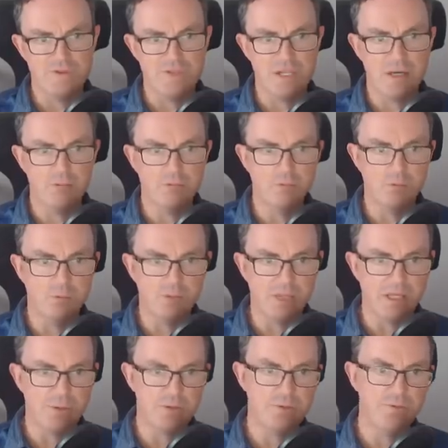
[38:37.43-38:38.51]
is now ruled
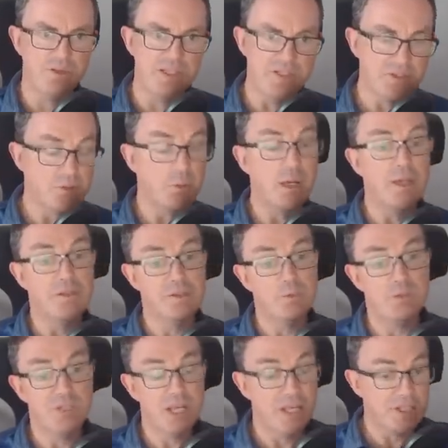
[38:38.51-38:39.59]
out of these squares,
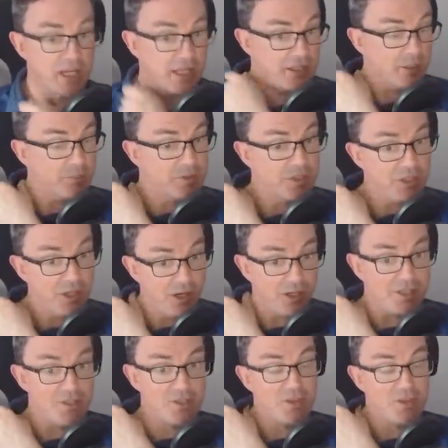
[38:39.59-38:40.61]
which had to add up to 9.